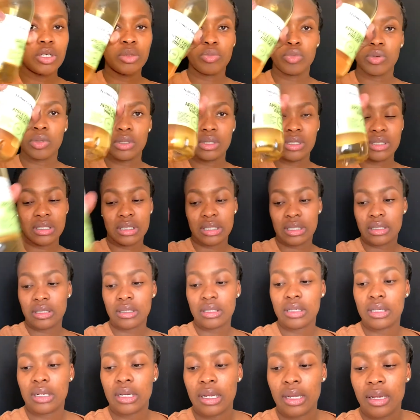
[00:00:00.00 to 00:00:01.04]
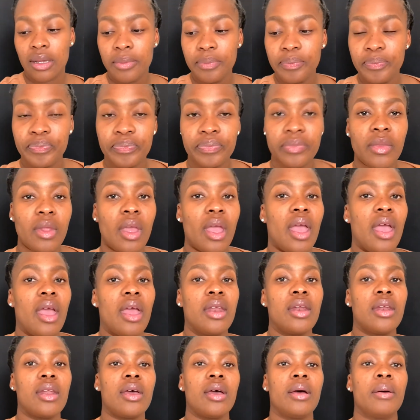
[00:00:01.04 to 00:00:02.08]
bought this yesterday
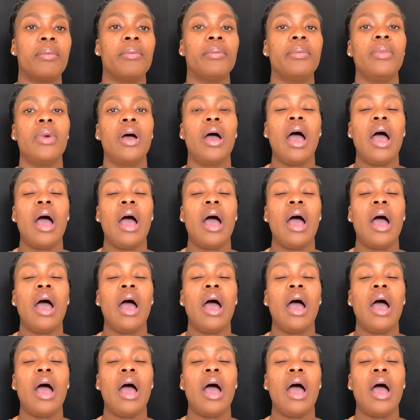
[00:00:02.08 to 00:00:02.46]
and um,